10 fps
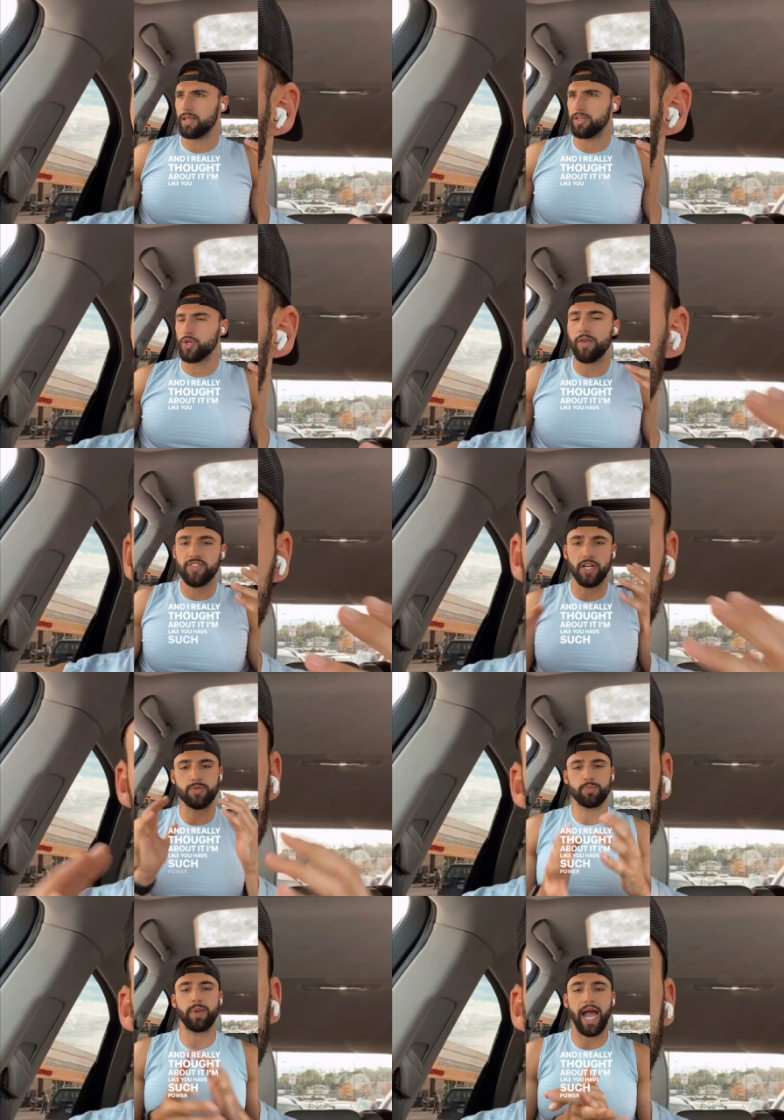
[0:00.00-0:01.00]
you have
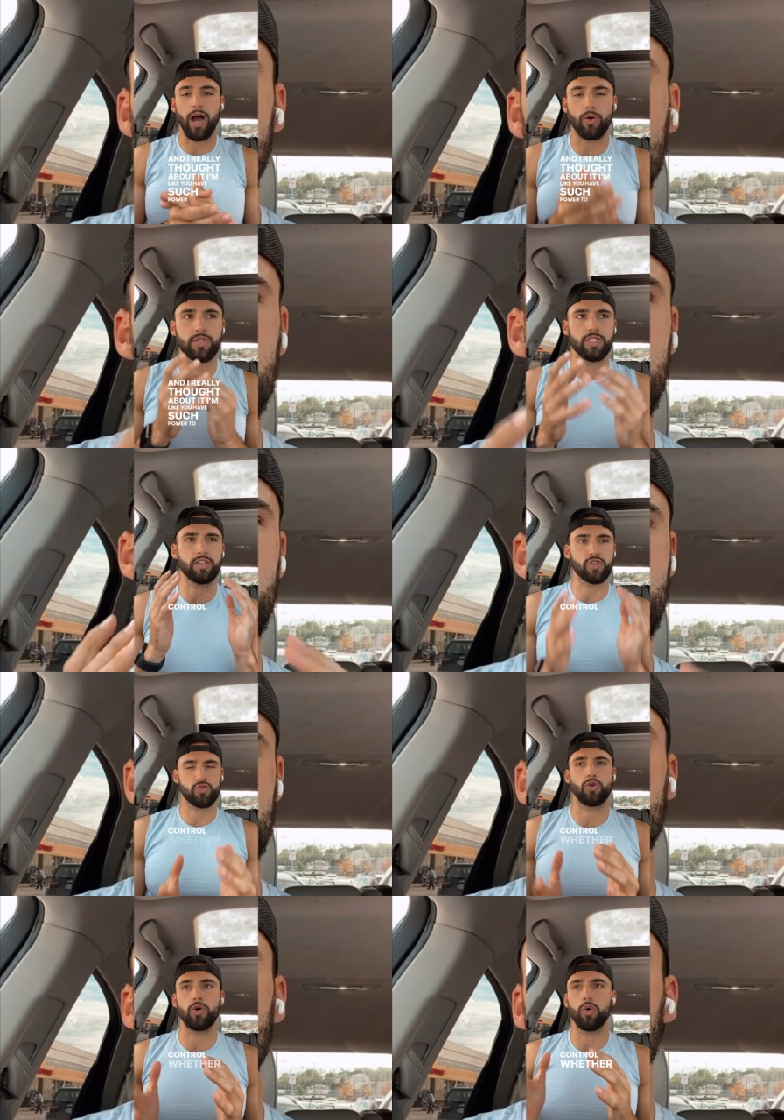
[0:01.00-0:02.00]
such power to
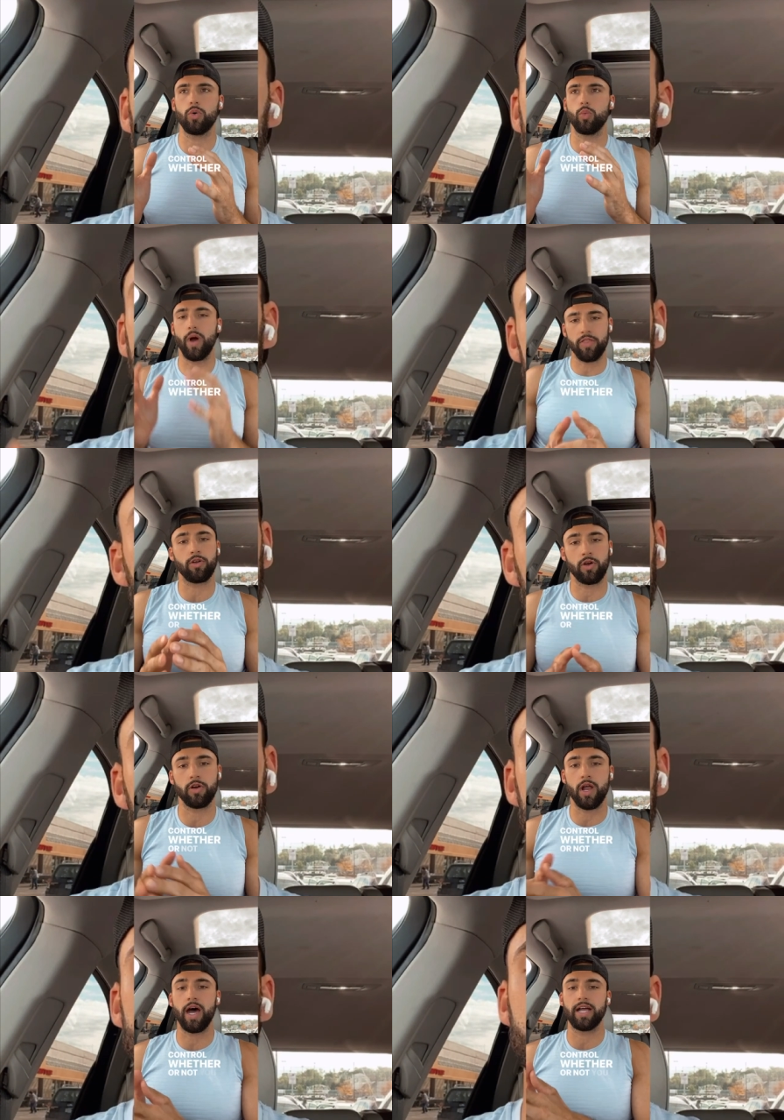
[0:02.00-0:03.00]
control whether or
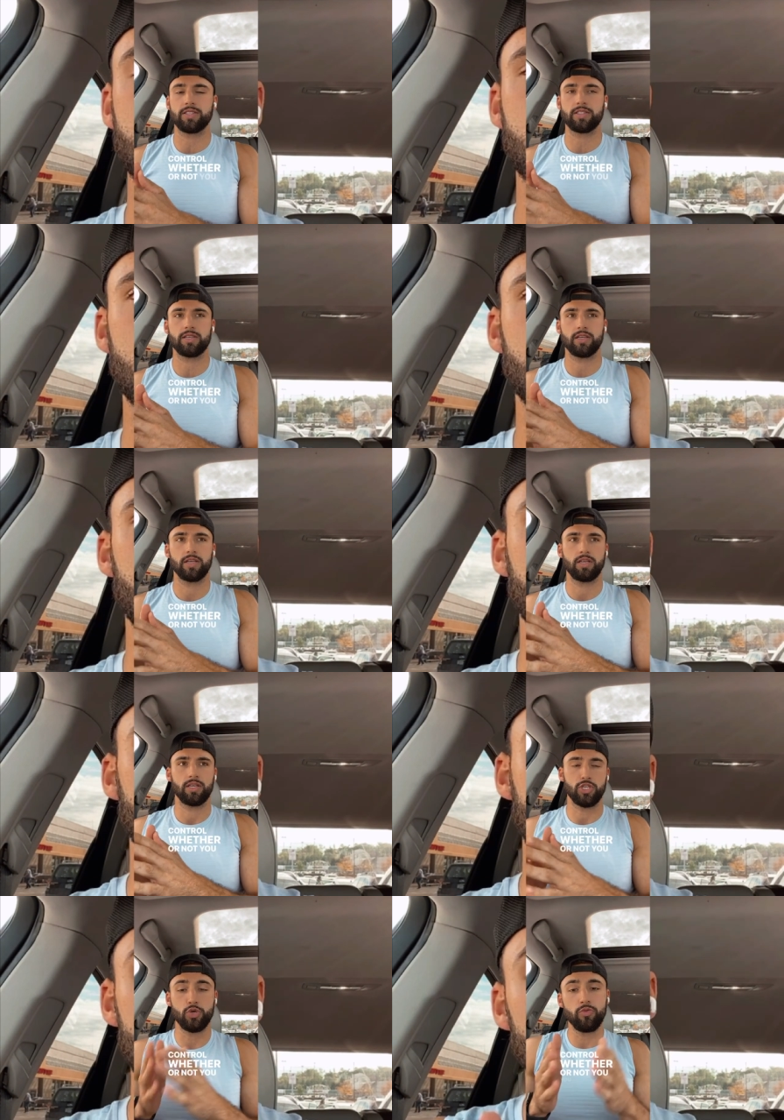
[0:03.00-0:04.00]
not
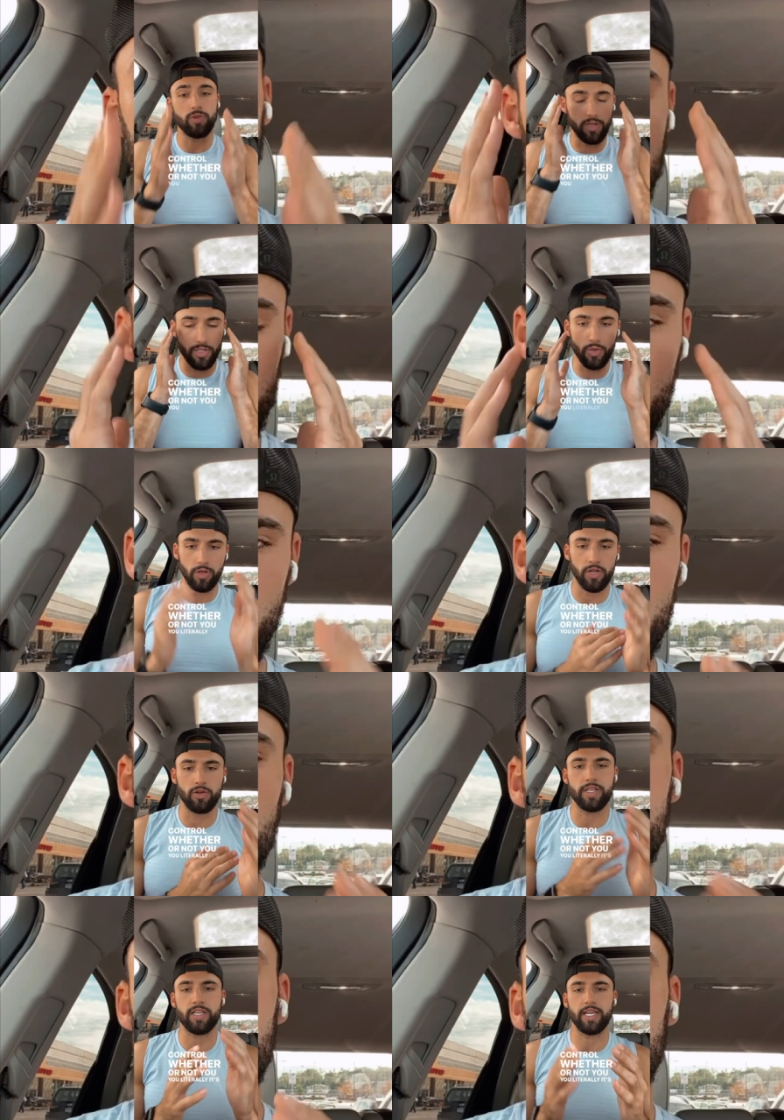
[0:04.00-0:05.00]
you you
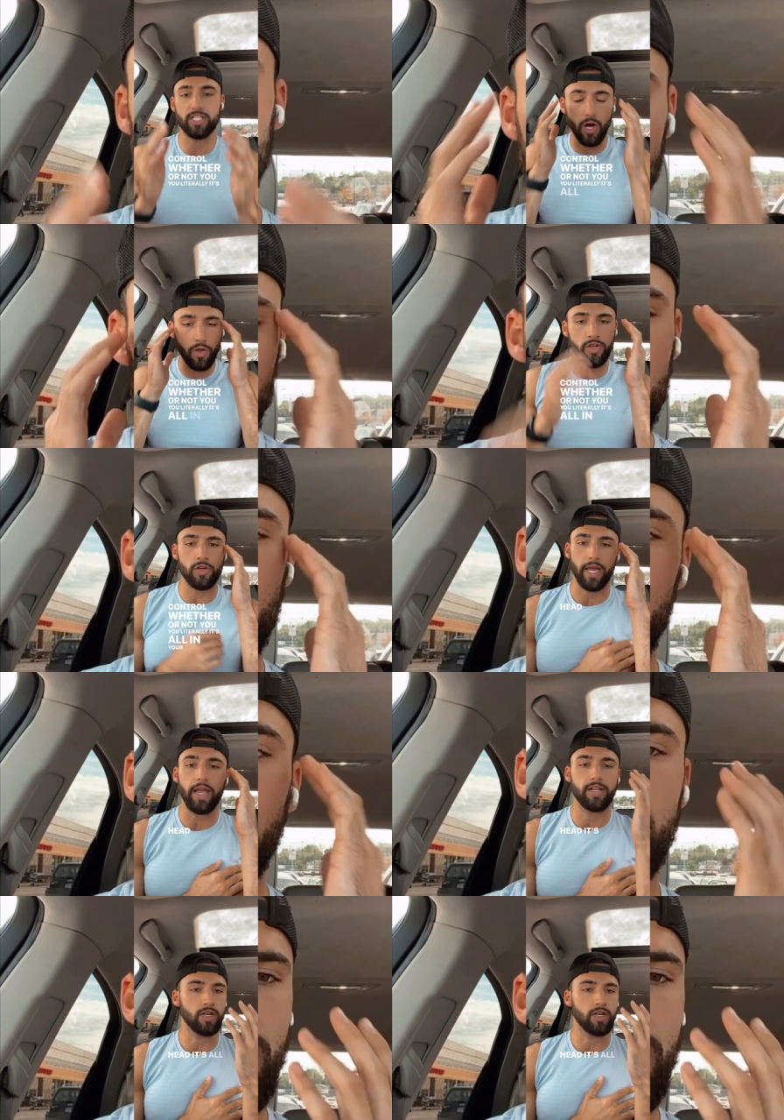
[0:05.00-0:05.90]
literally it's all in your head.